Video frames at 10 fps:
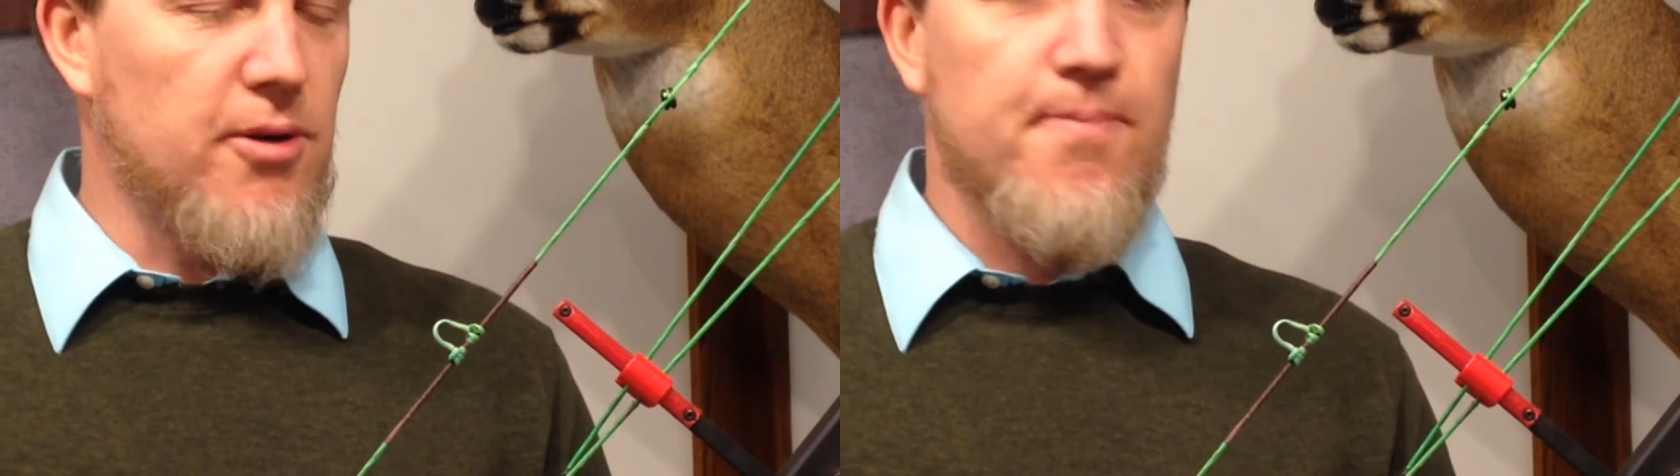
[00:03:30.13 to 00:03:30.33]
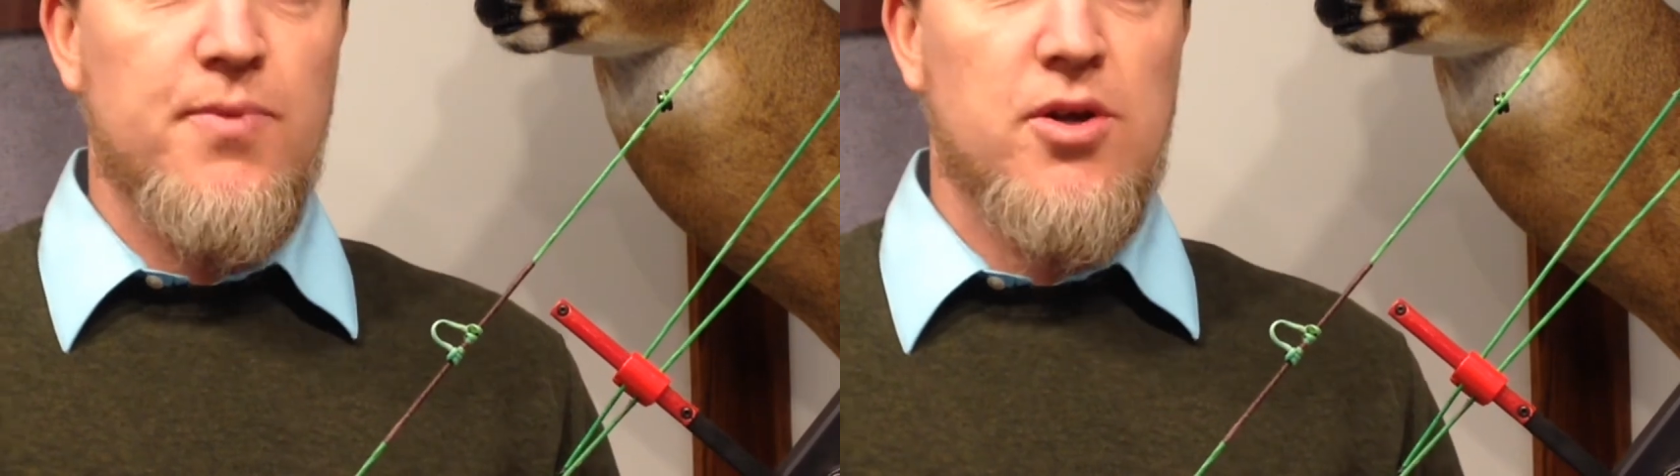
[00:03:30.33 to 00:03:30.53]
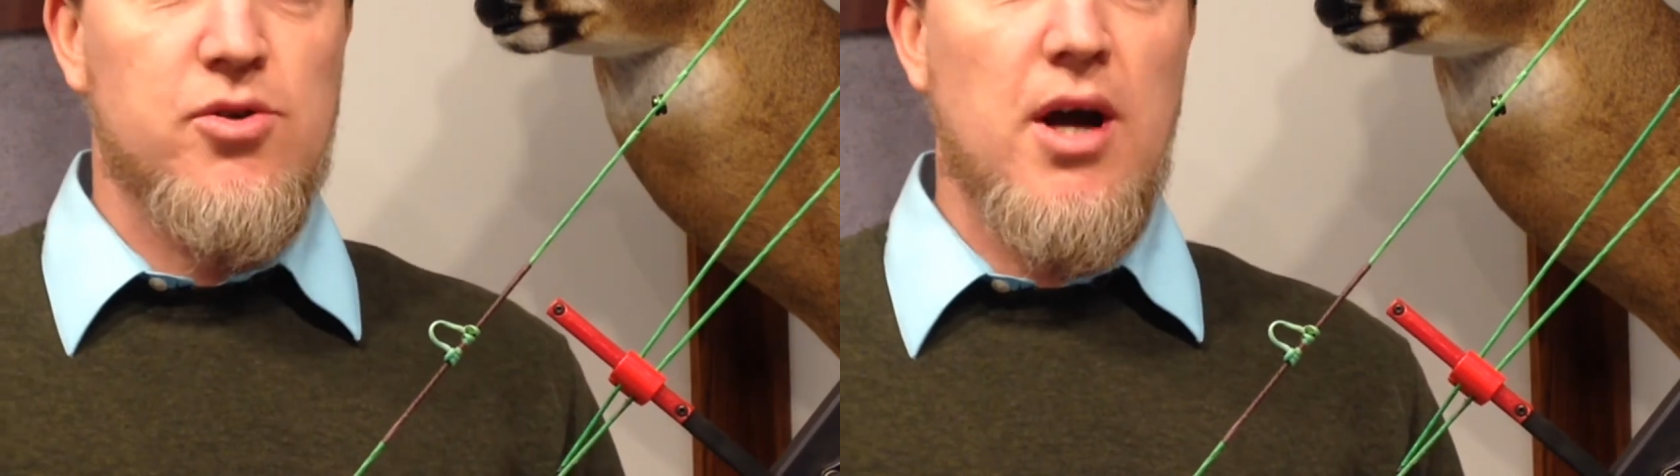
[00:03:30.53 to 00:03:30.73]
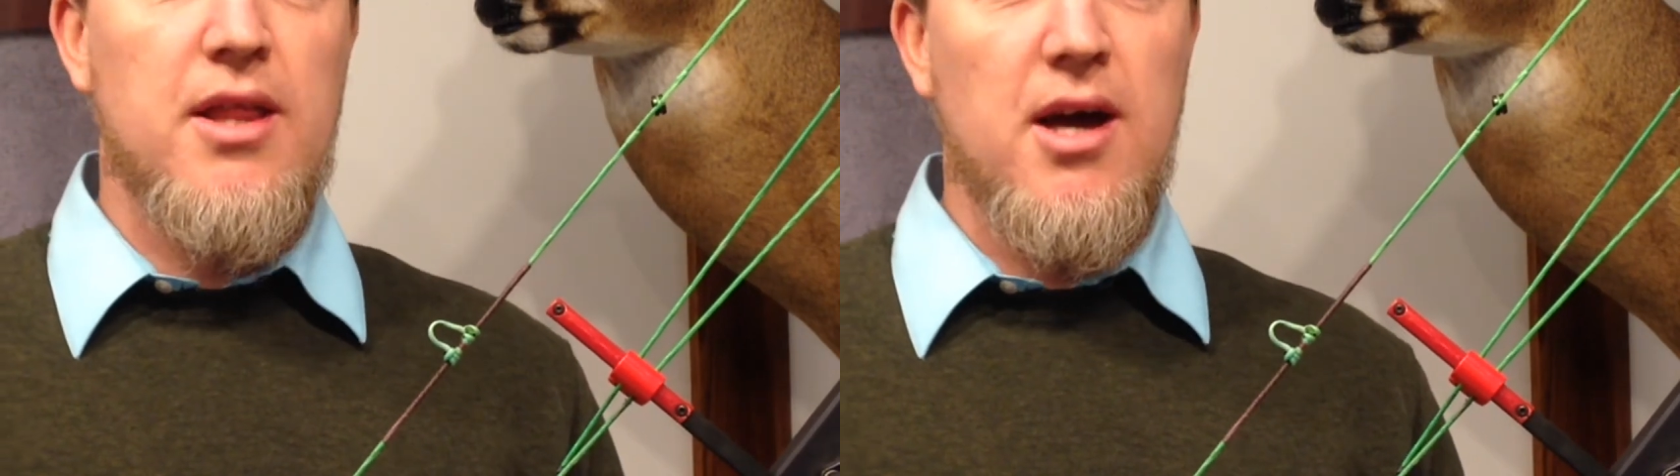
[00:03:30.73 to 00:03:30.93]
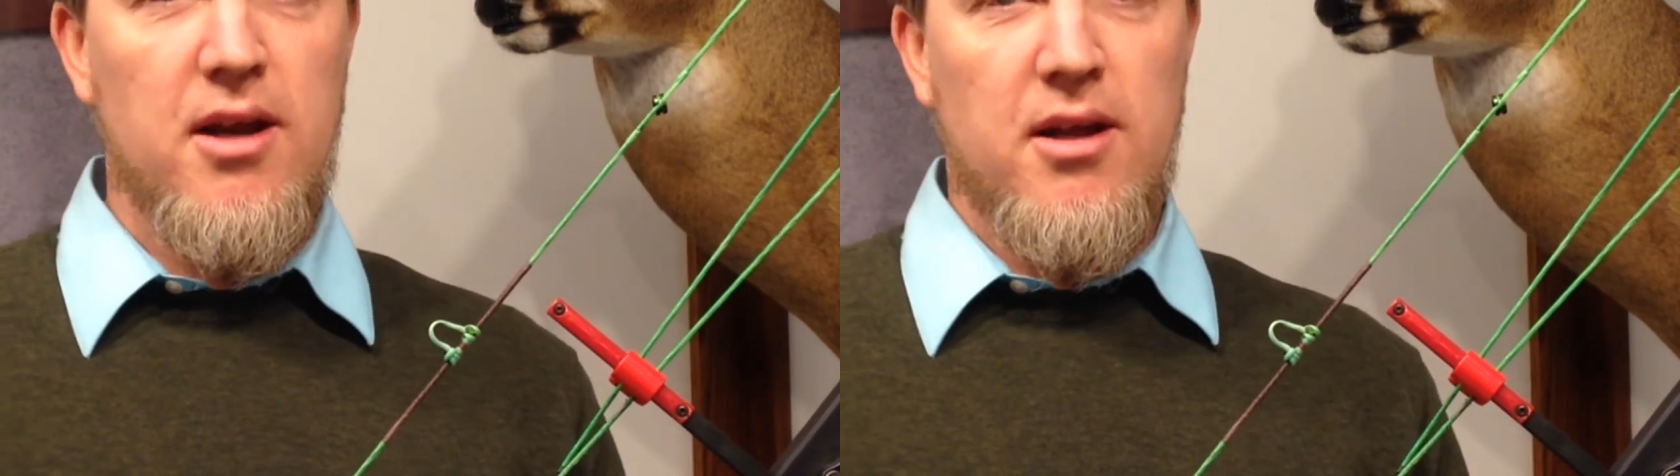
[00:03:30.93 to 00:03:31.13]
So
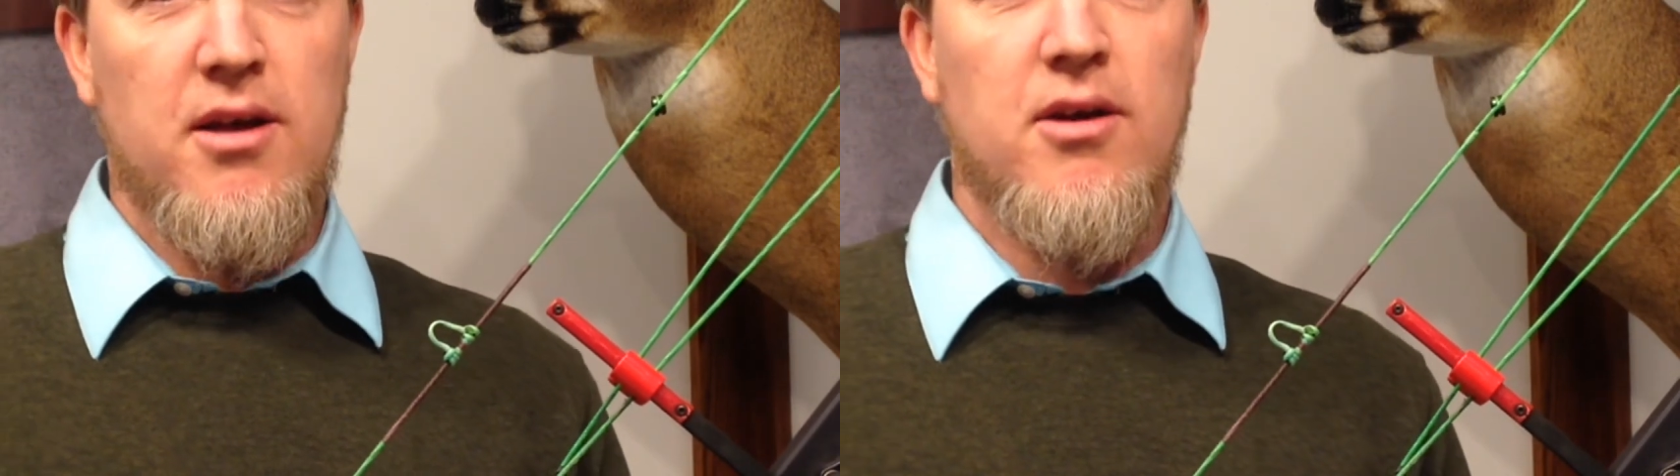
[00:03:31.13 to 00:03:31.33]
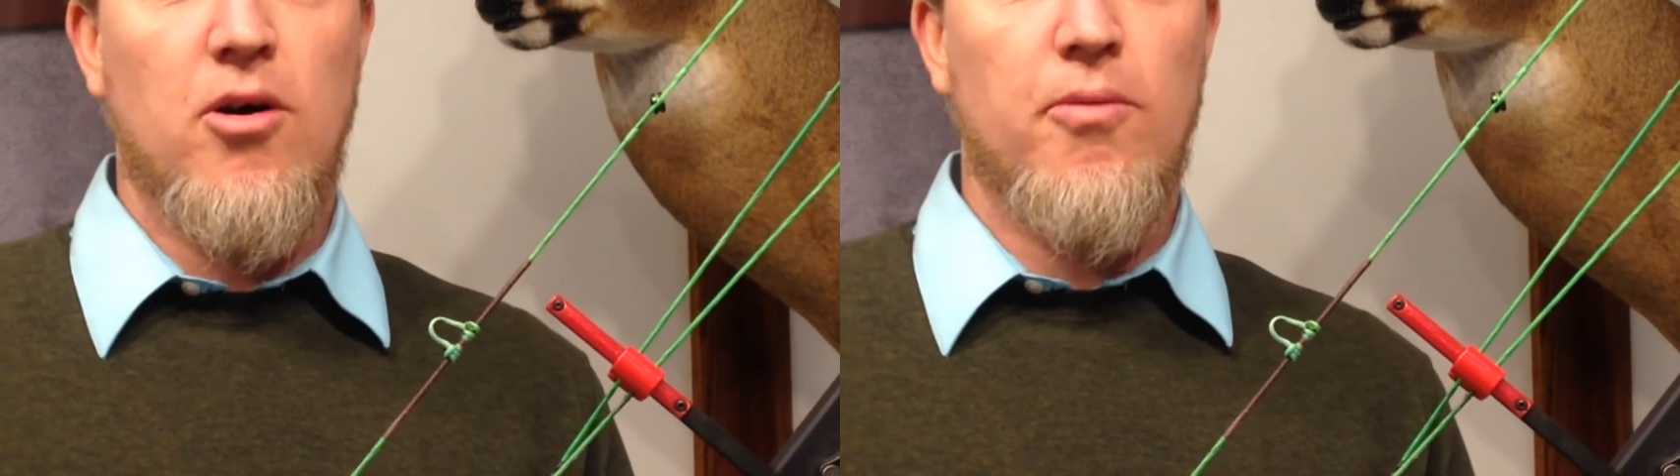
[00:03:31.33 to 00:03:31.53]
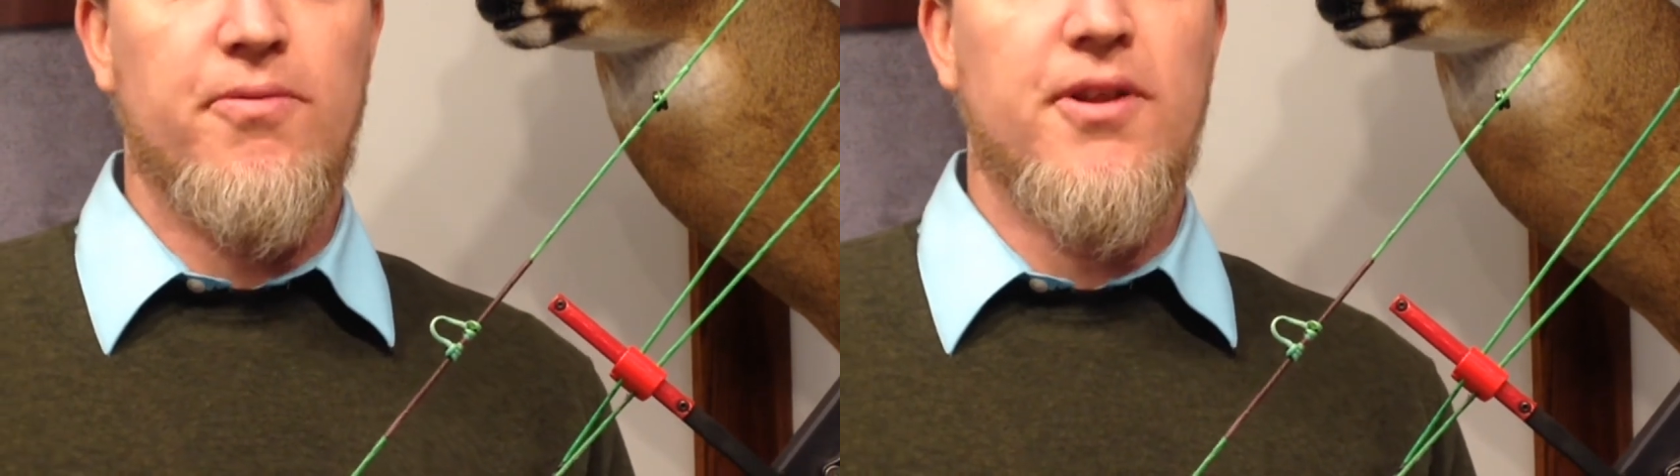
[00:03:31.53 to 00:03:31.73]
try that.